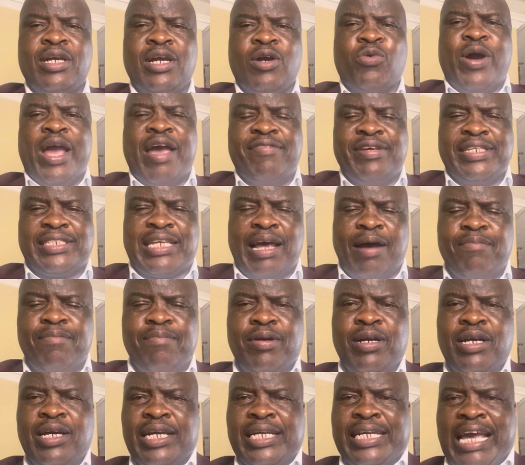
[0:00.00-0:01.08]
We're having
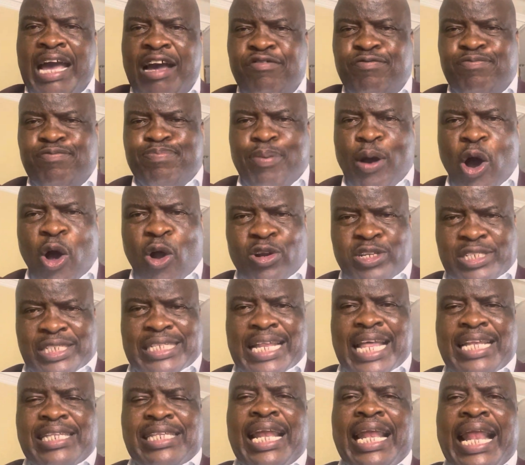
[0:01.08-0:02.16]
some curveballs
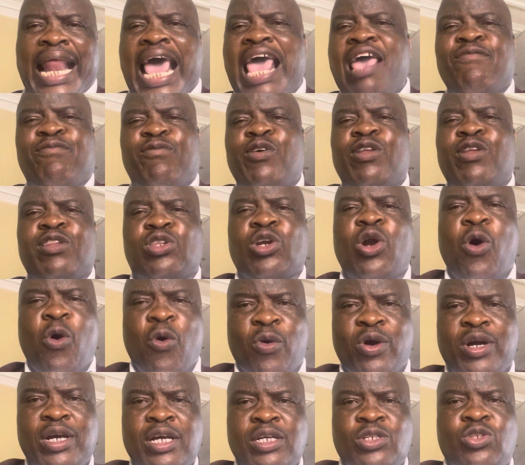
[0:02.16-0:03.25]
that life will
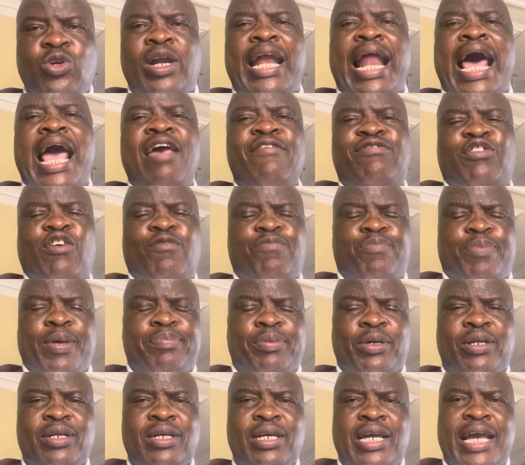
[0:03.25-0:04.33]
throw to lives of people.